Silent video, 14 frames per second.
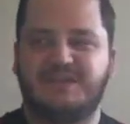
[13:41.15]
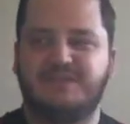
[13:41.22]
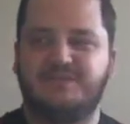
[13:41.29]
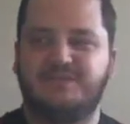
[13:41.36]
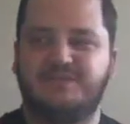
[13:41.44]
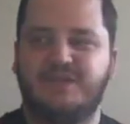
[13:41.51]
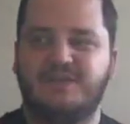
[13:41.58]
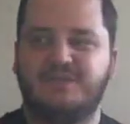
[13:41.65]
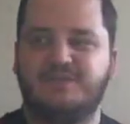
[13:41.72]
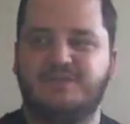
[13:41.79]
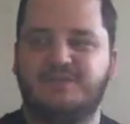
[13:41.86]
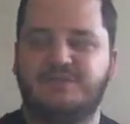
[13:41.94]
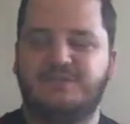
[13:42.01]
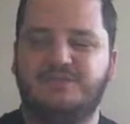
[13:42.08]
and
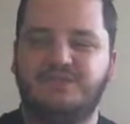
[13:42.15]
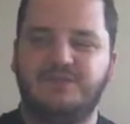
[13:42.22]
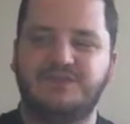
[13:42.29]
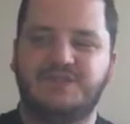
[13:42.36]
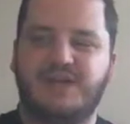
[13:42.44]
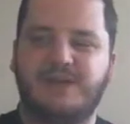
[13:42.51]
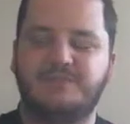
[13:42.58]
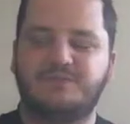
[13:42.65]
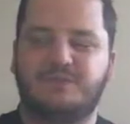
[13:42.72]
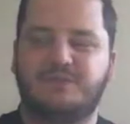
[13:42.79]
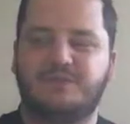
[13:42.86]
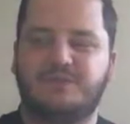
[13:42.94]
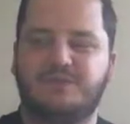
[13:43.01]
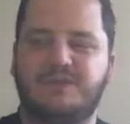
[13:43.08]
the few times
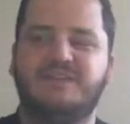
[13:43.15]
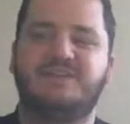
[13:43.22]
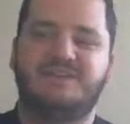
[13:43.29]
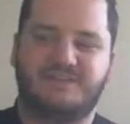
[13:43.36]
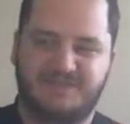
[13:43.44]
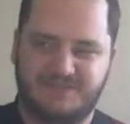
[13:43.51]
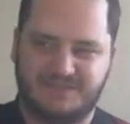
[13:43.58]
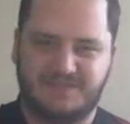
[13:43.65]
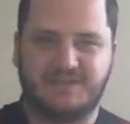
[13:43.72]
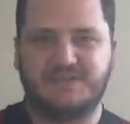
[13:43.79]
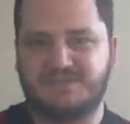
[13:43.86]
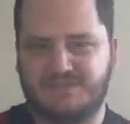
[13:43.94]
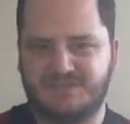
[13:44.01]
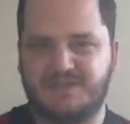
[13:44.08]
where there is
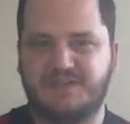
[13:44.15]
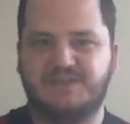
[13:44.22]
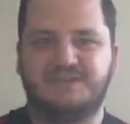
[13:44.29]
a sun,